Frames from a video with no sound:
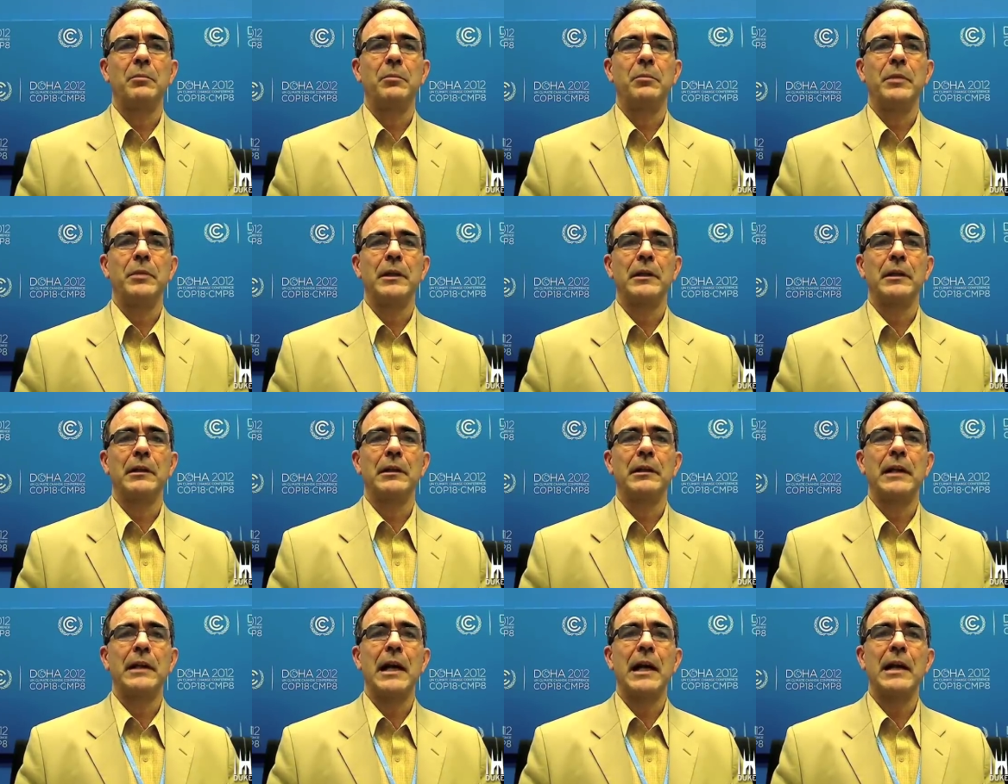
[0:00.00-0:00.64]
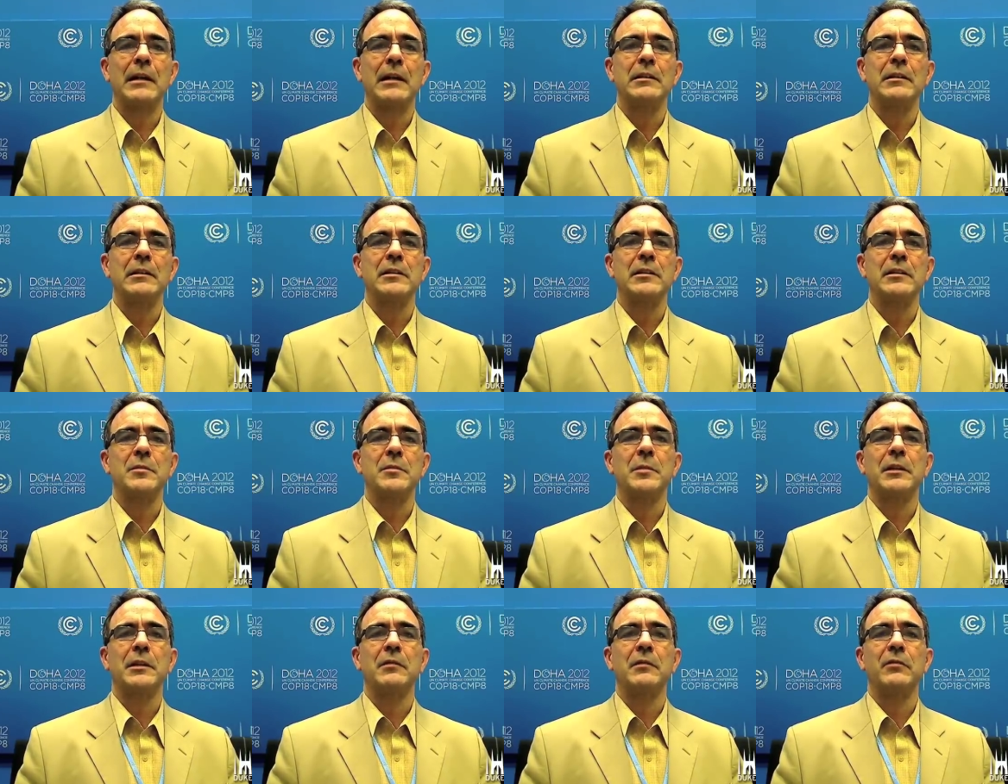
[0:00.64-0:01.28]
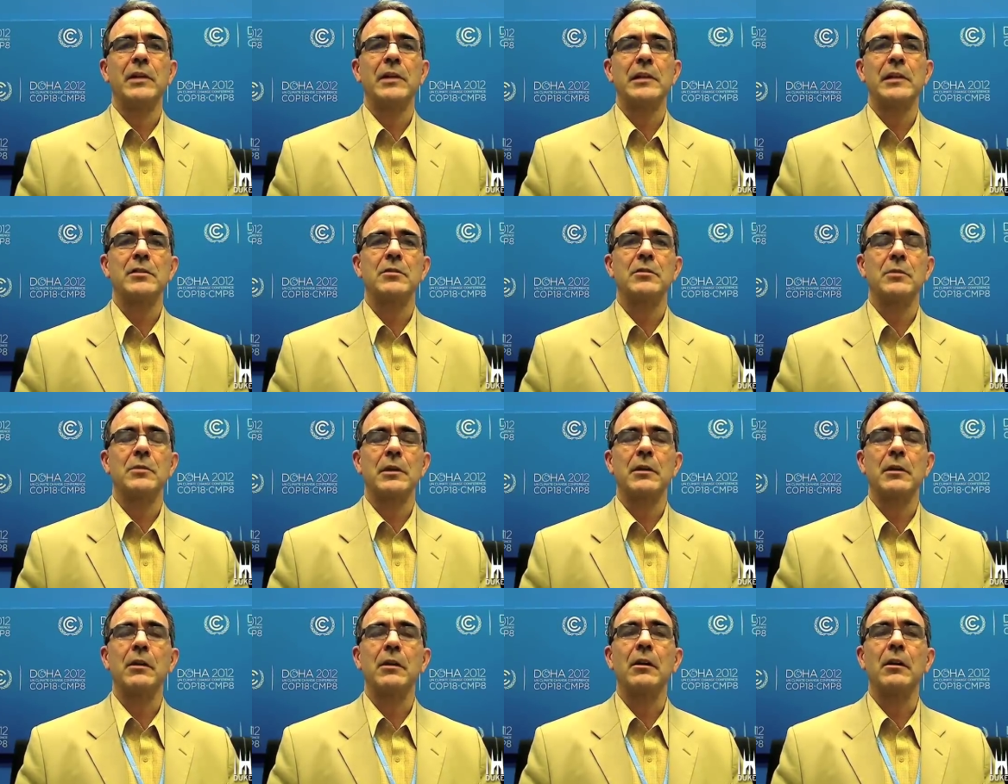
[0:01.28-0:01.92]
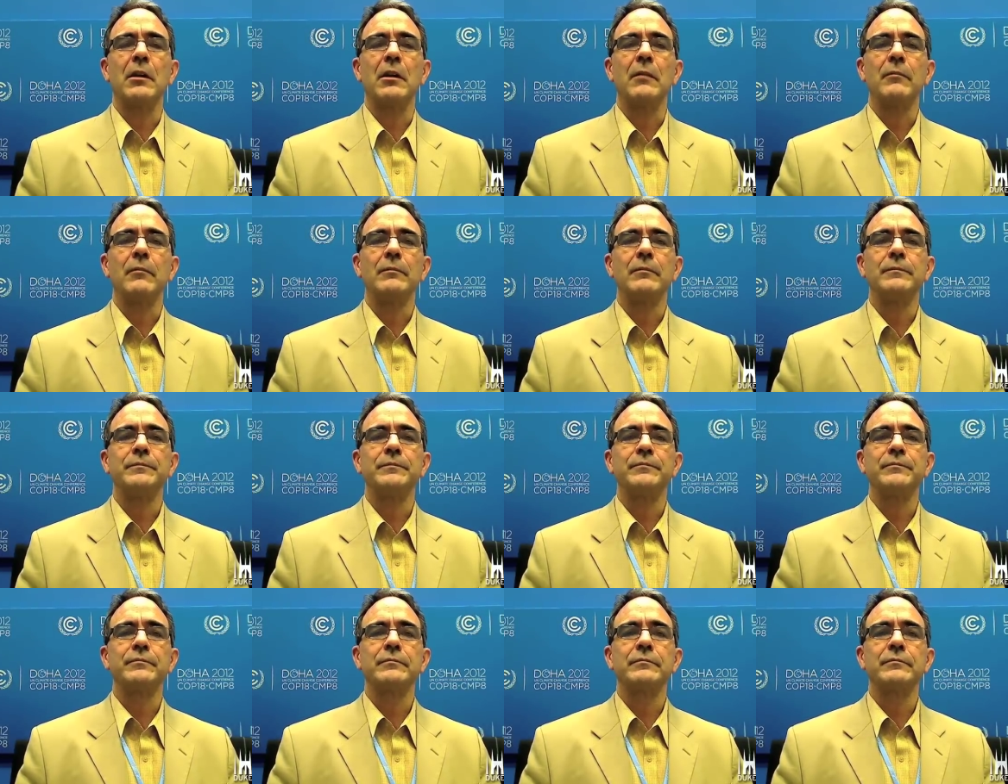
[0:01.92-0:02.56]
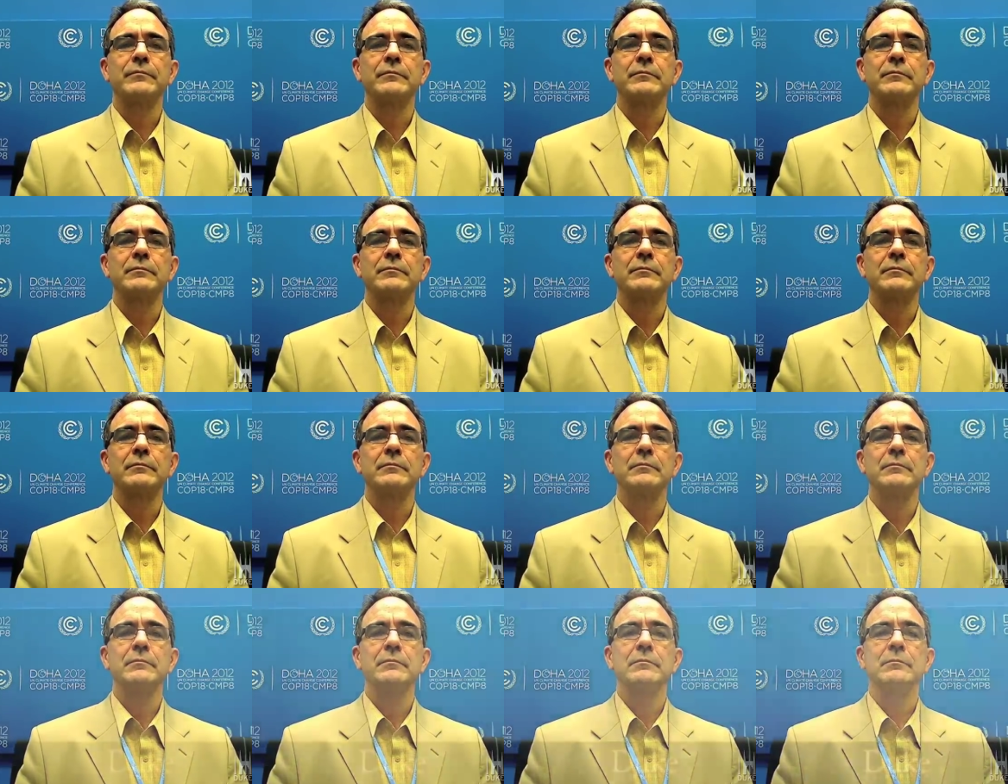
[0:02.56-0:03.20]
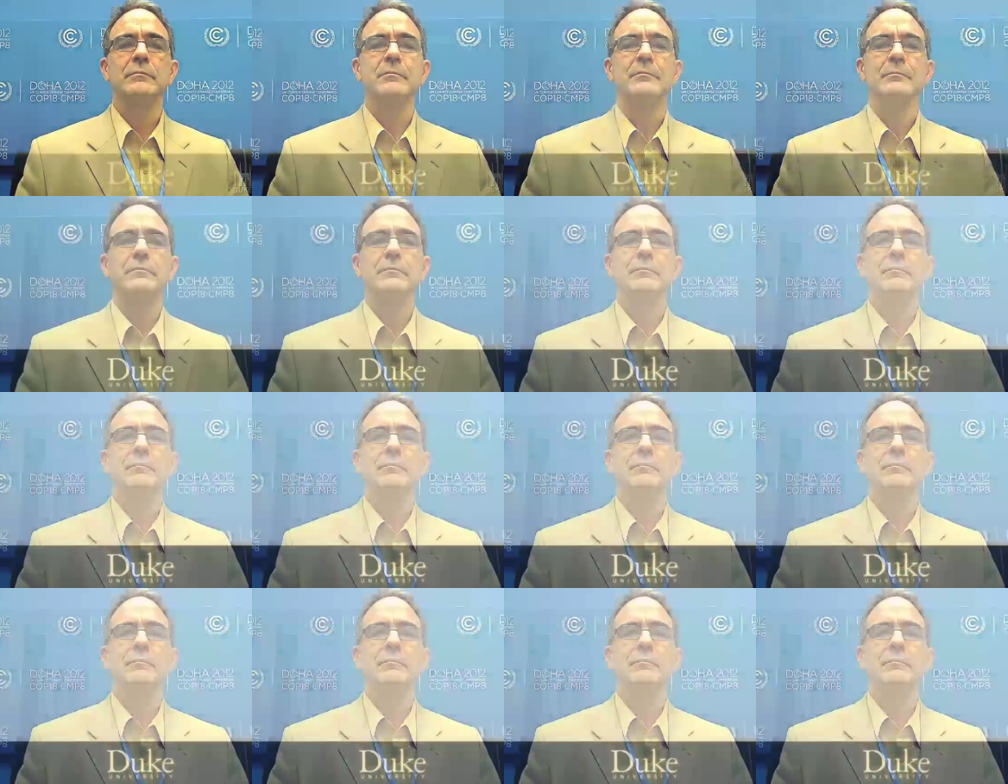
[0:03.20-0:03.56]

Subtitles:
big cataclysmic events to occur.